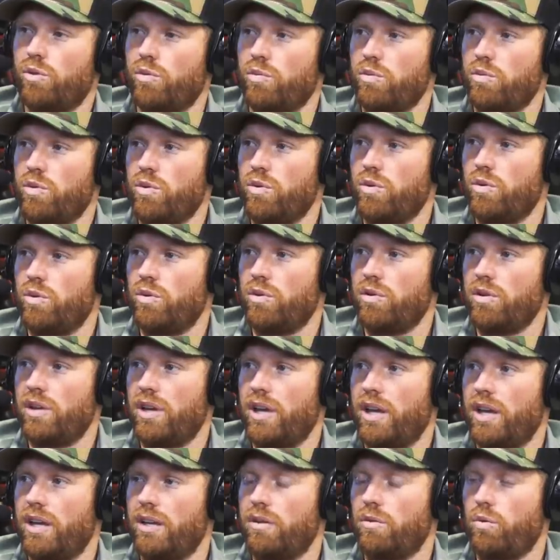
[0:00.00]
or a mule
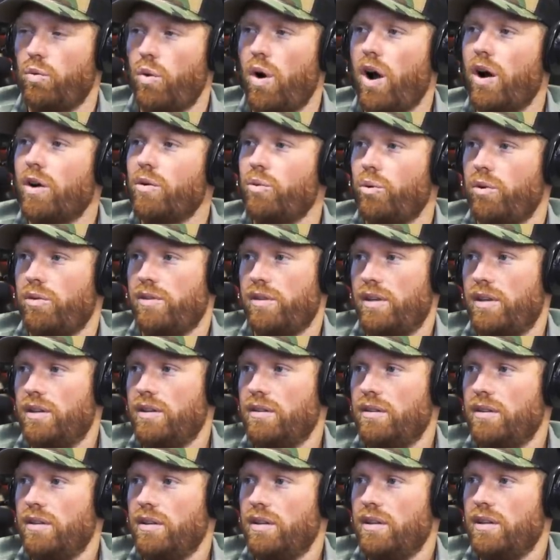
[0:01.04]
and walk with
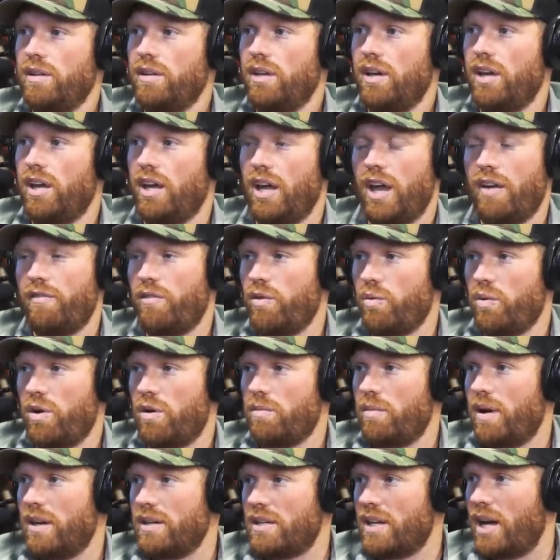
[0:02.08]
it everywhere
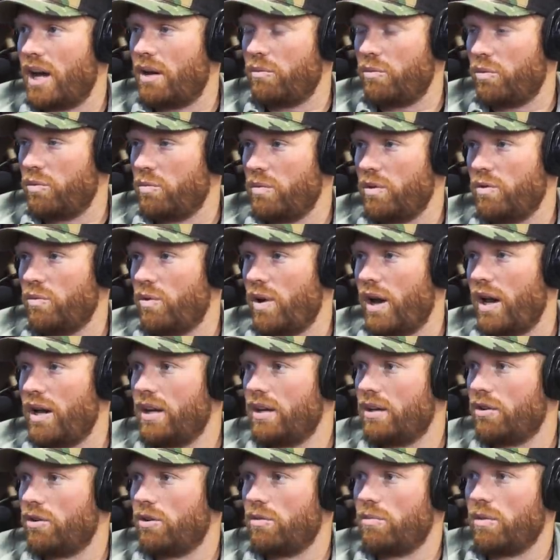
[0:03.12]
my dad would be
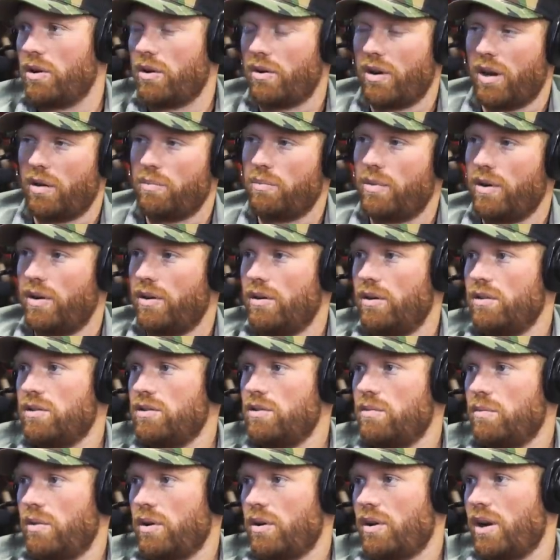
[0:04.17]
riding or my grandparent,
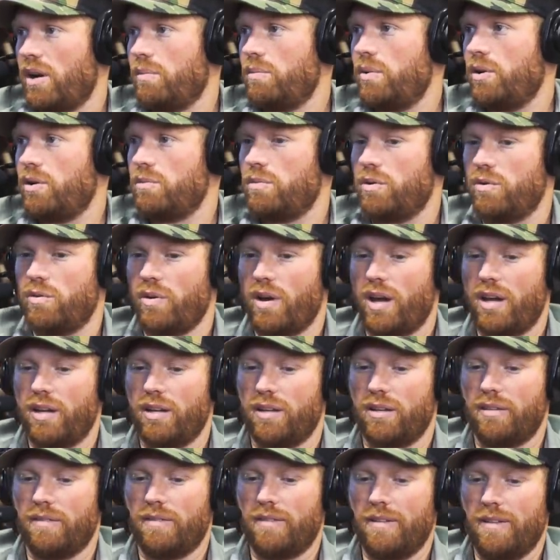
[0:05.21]
my grandpa would be
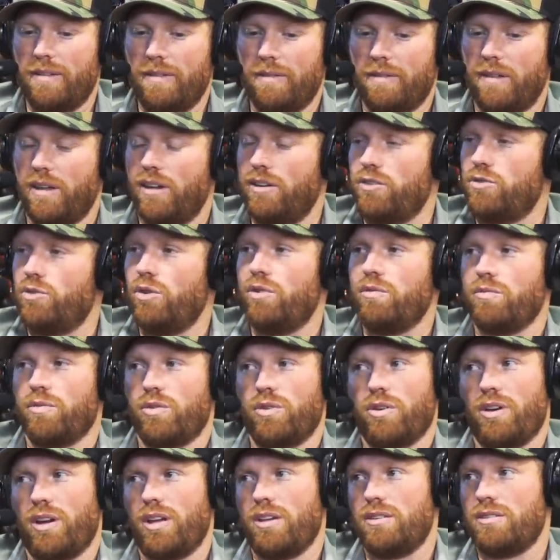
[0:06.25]
riding, and it drove him
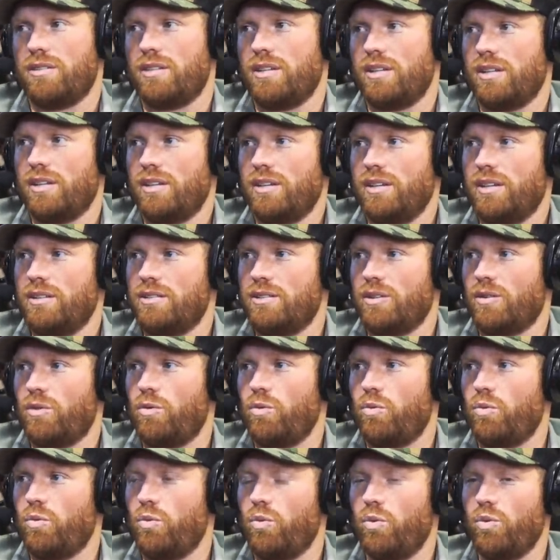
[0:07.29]
crazy. He's like,
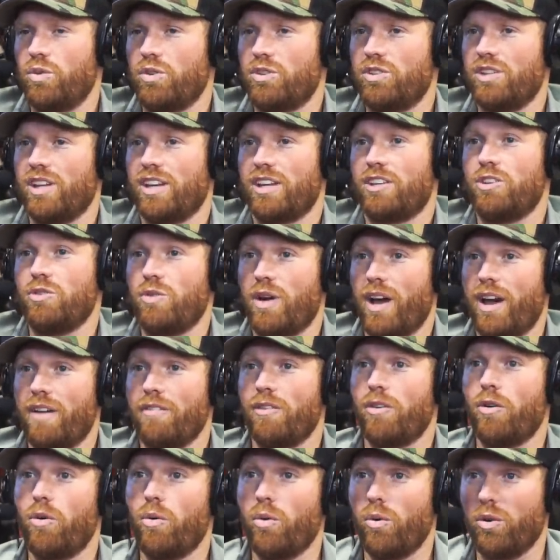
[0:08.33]
it's like you have
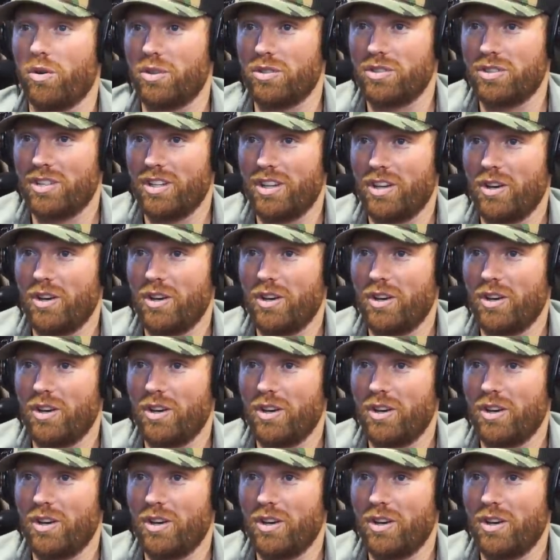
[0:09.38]
a horse,